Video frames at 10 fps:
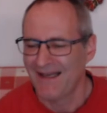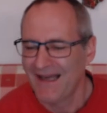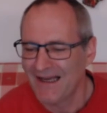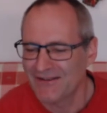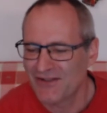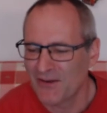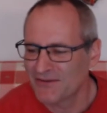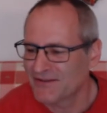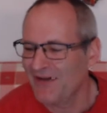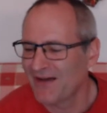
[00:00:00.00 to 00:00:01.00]
and show its
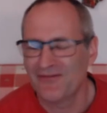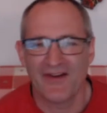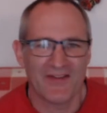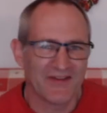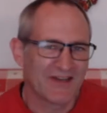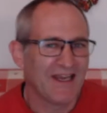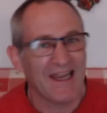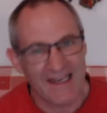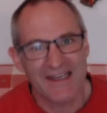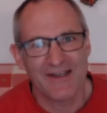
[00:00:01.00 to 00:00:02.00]
tail feathers.
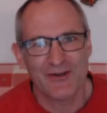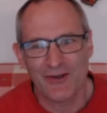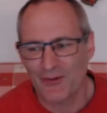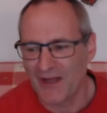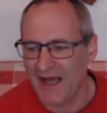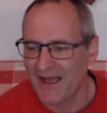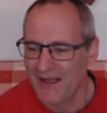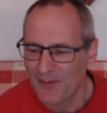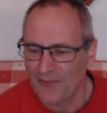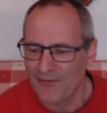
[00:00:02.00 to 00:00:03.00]
It didn't do that,
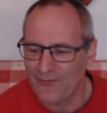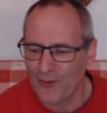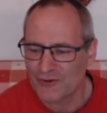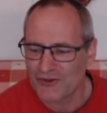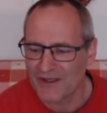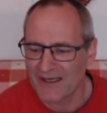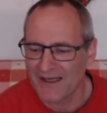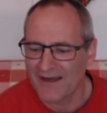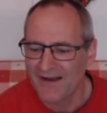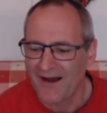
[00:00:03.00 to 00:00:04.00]
but
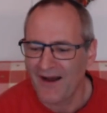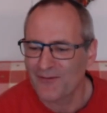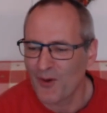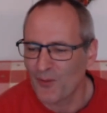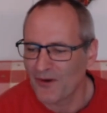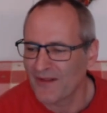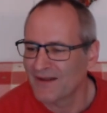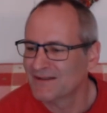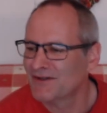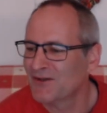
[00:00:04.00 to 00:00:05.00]
fortunately I've got one of
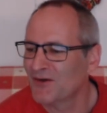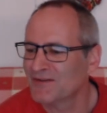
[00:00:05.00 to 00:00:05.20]
those shots